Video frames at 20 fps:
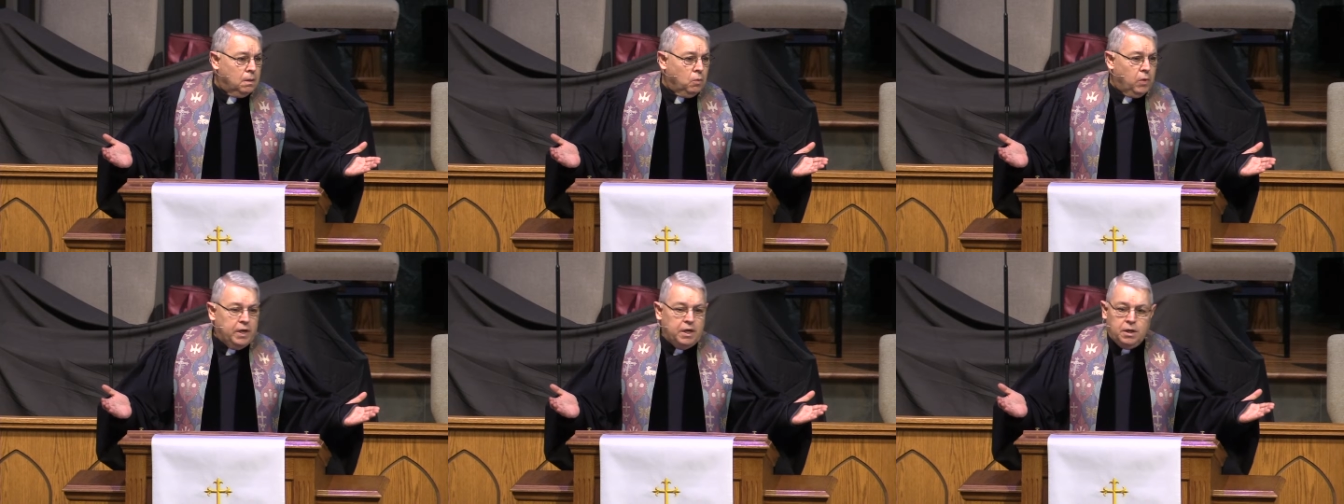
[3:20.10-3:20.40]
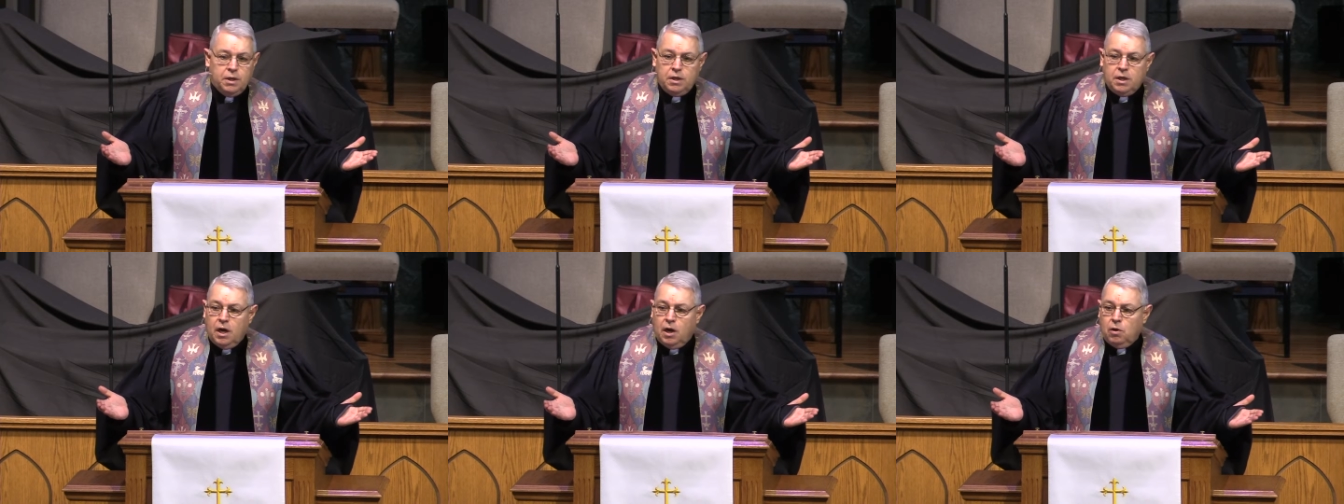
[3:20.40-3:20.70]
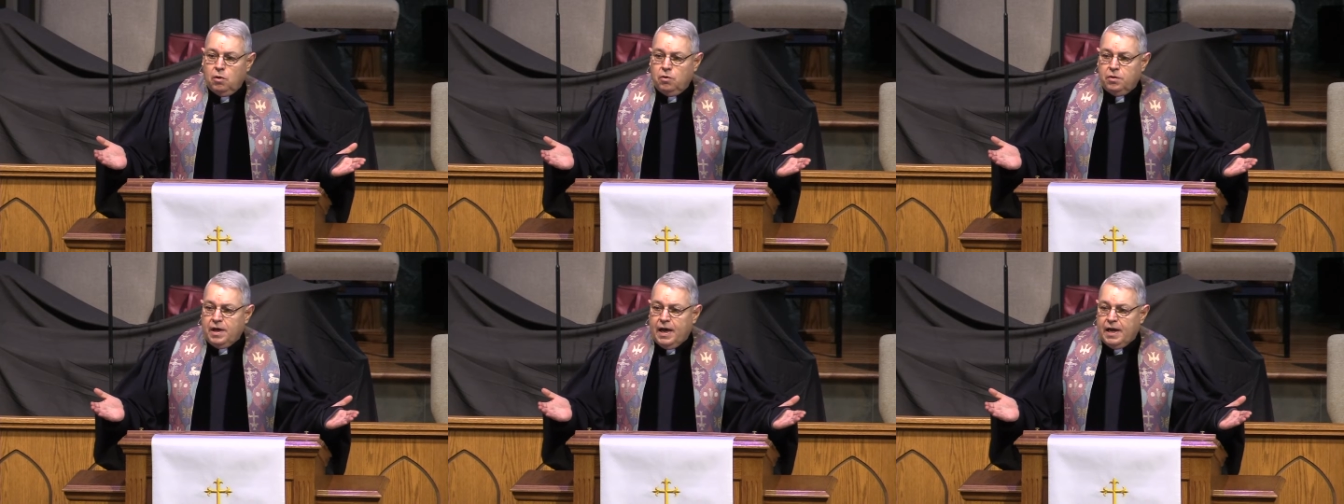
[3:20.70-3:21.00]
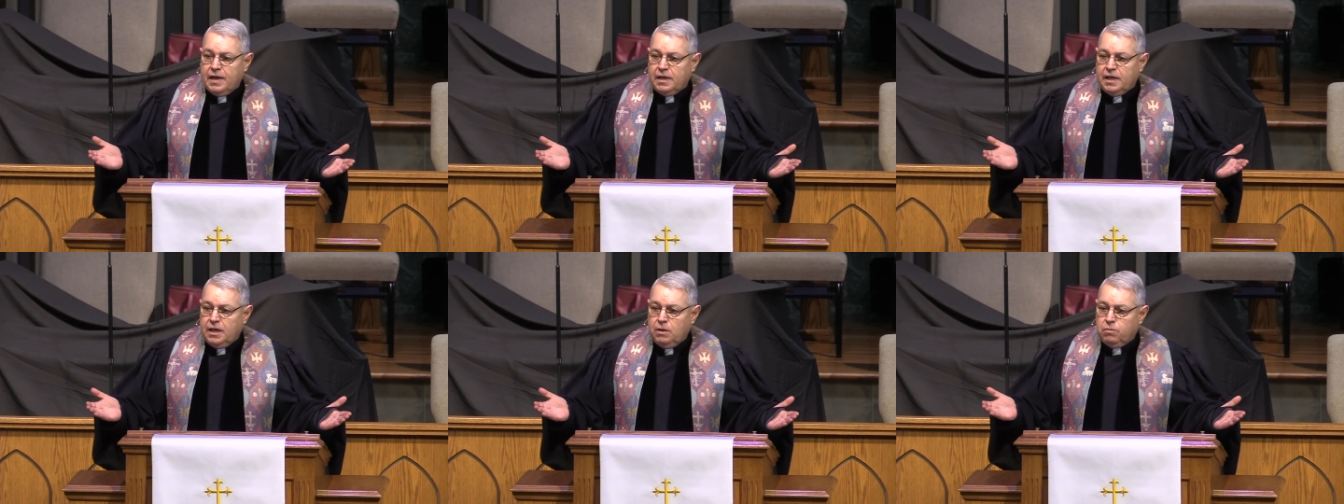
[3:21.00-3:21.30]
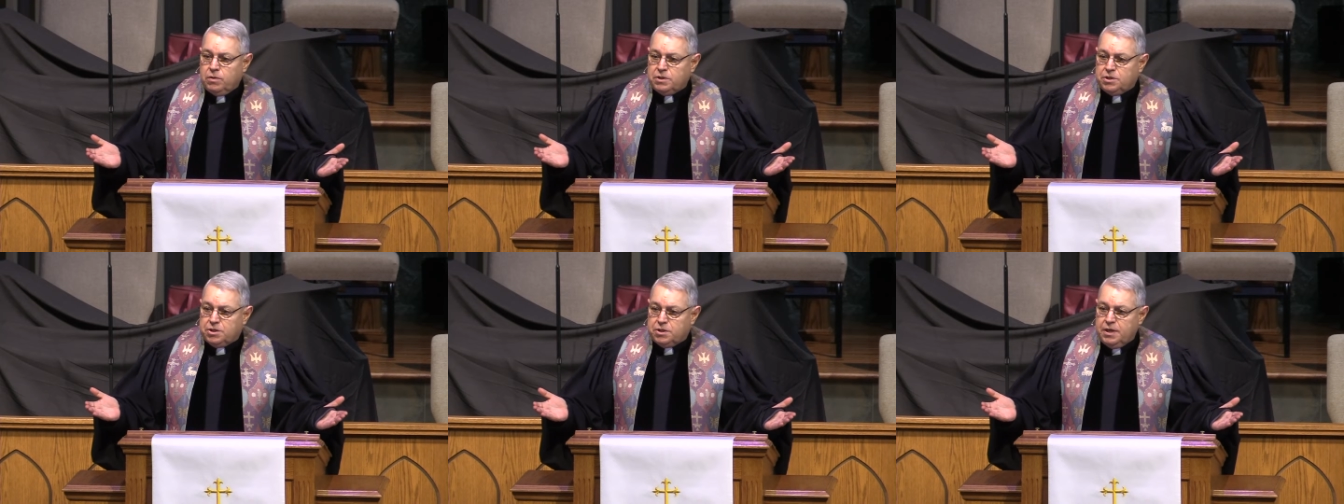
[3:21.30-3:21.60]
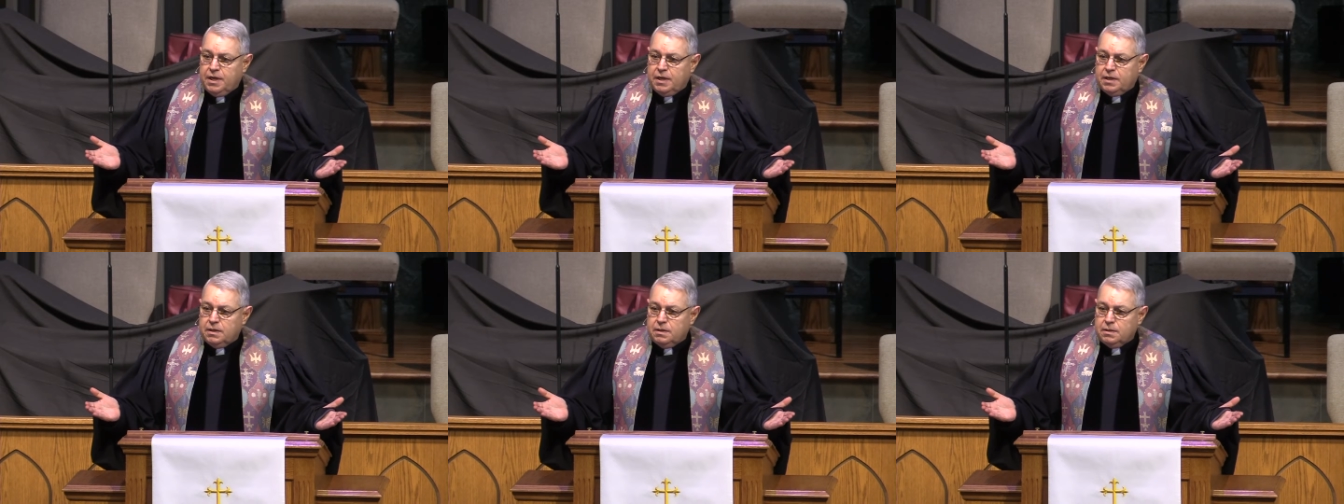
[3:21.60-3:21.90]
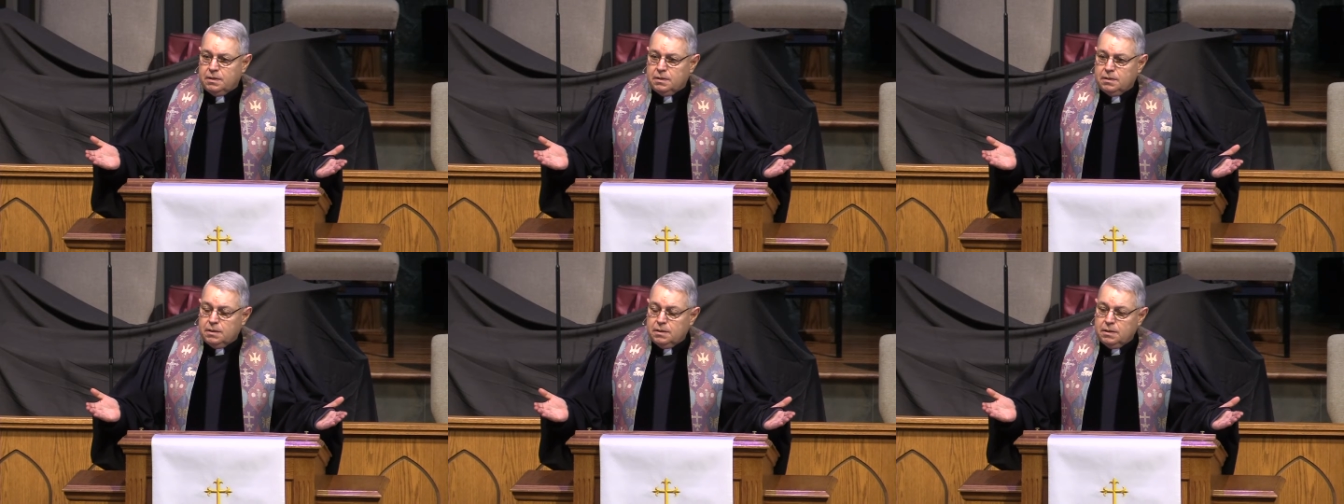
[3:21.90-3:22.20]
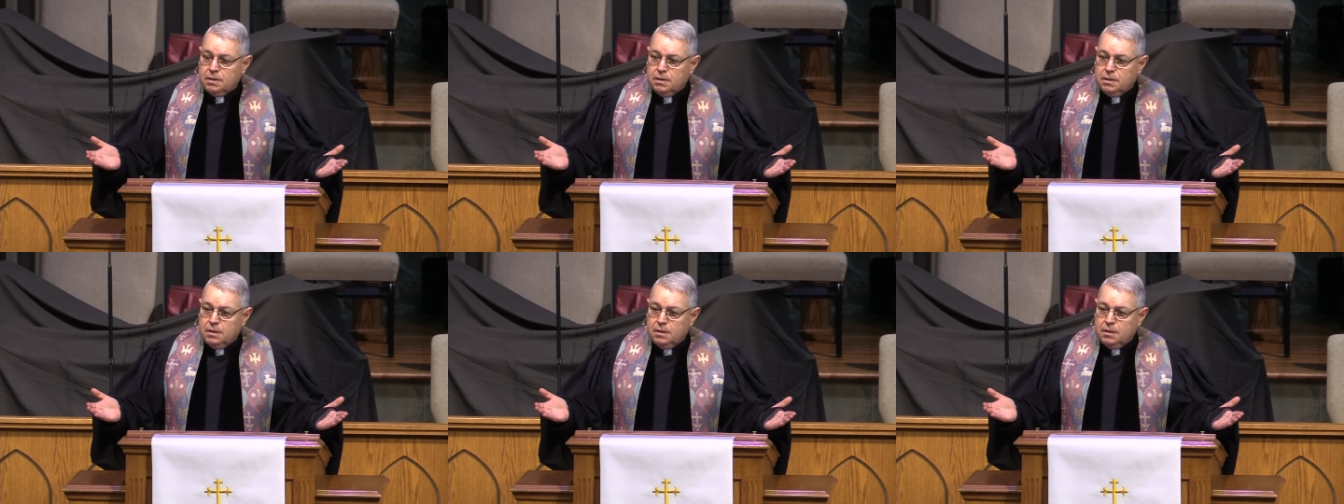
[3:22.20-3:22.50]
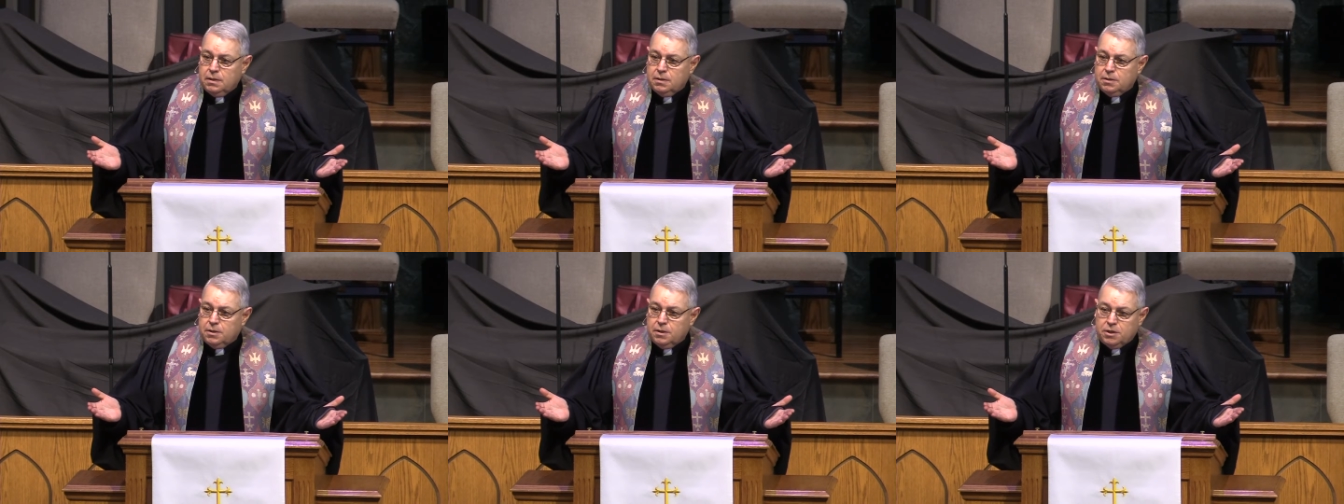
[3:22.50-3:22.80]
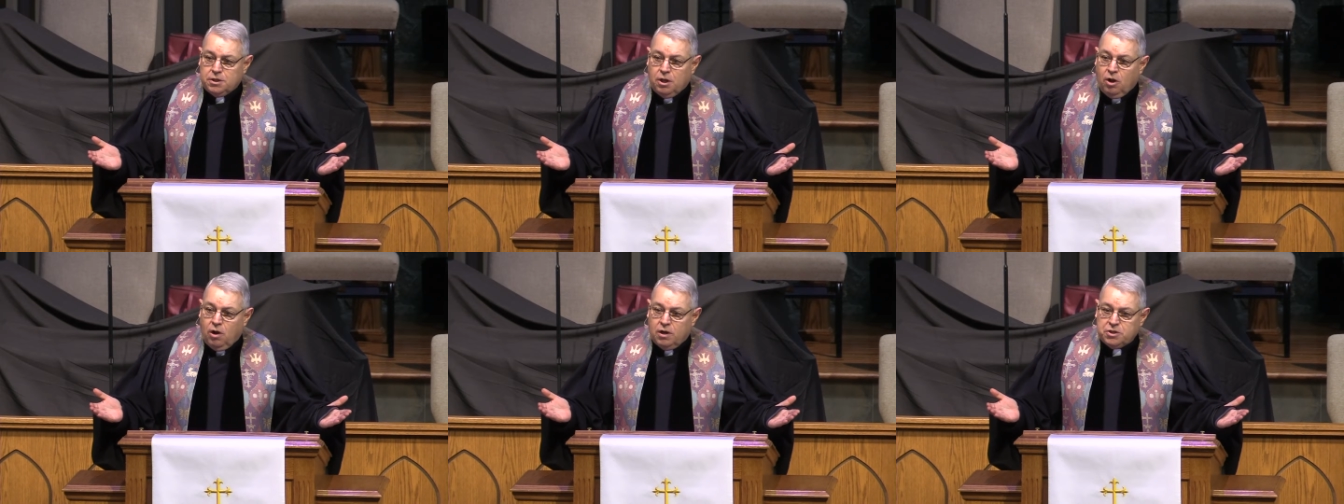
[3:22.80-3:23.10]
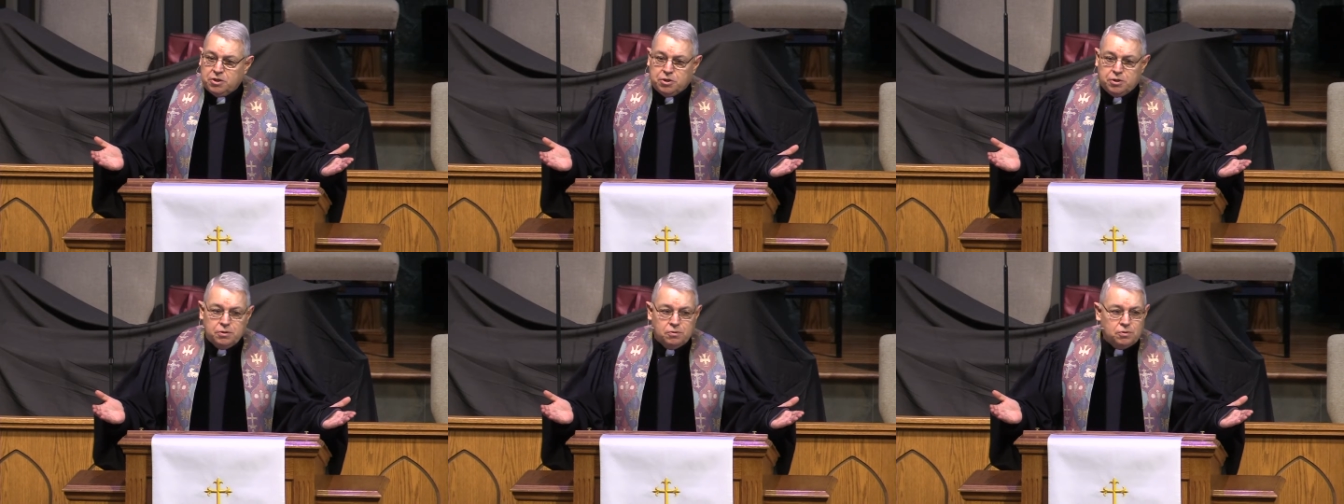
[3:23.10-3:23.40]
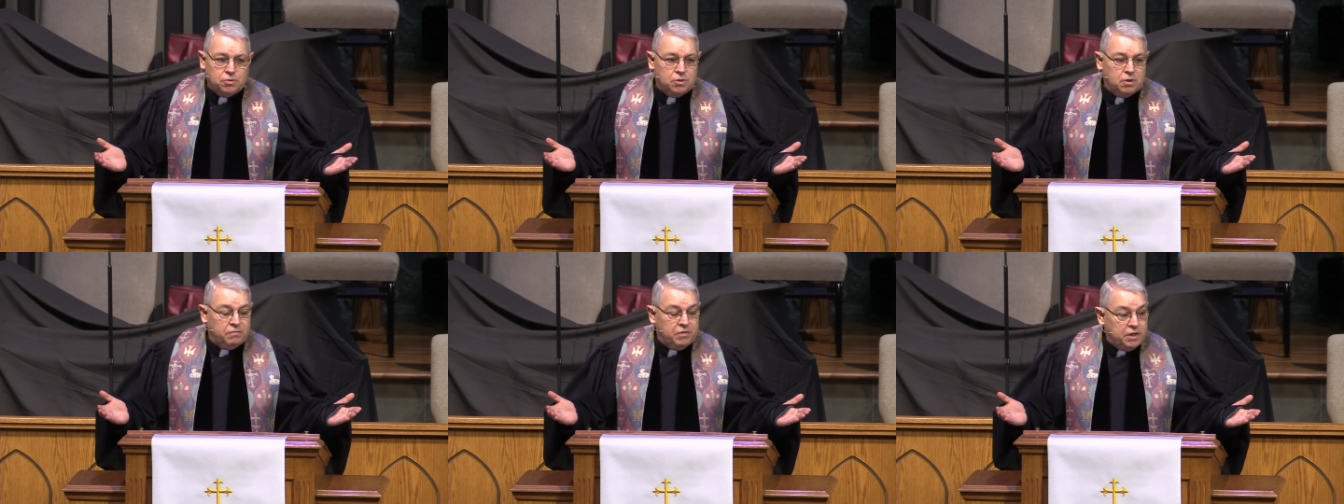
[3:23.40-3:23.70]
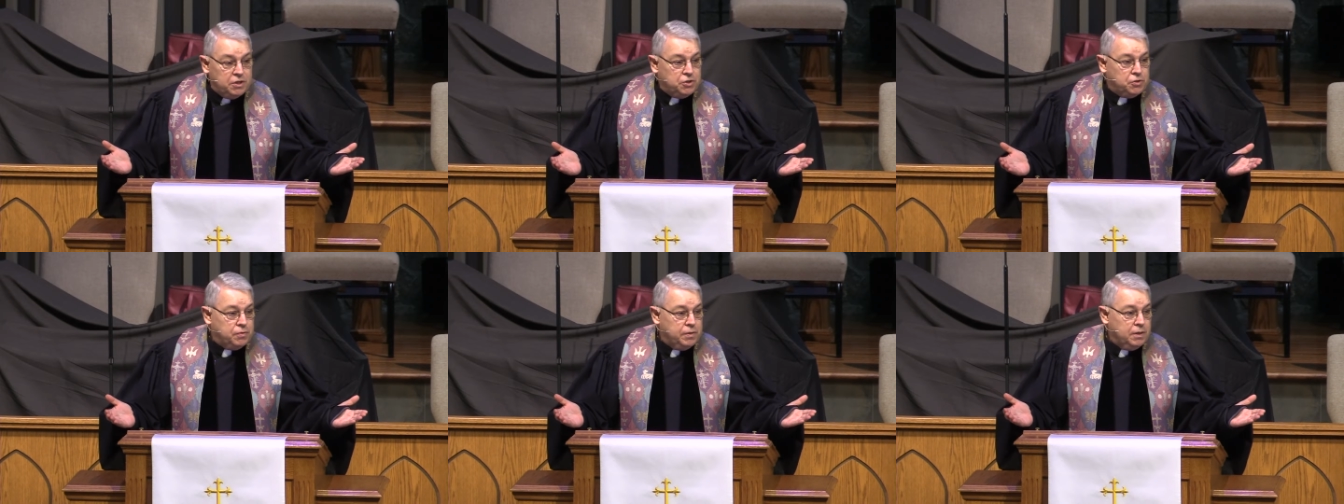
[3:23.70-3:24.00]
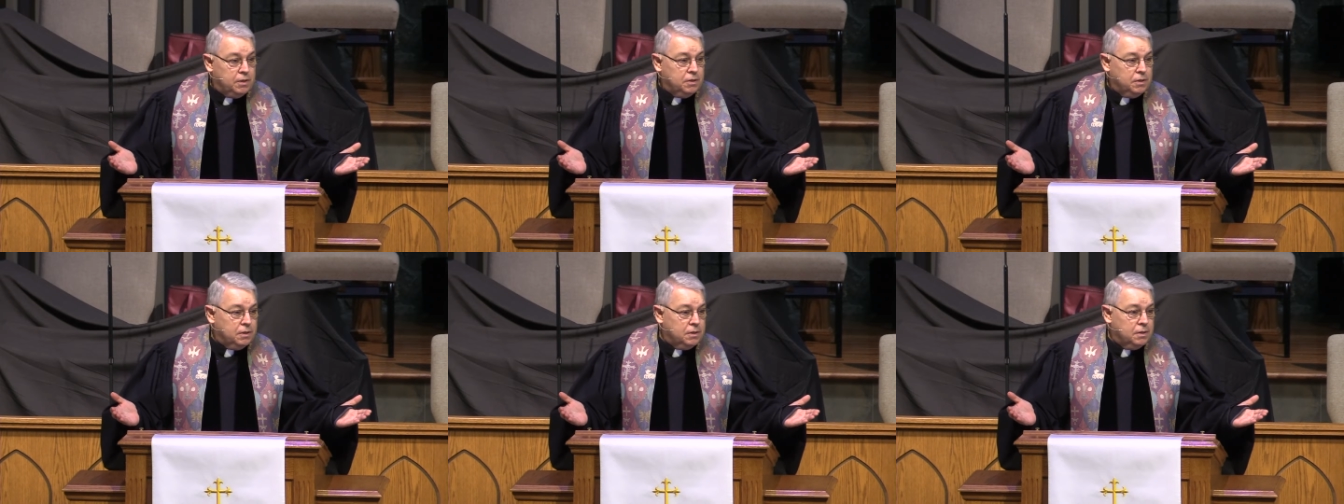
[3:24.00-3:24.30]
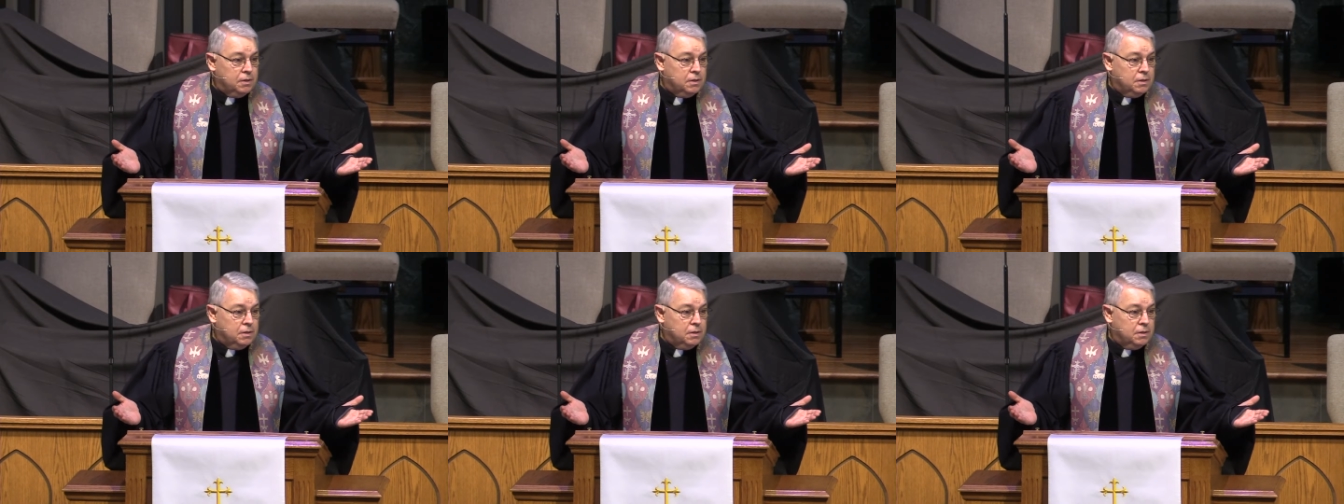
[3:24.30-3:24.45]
We know that he was sent to the lost children of Israel.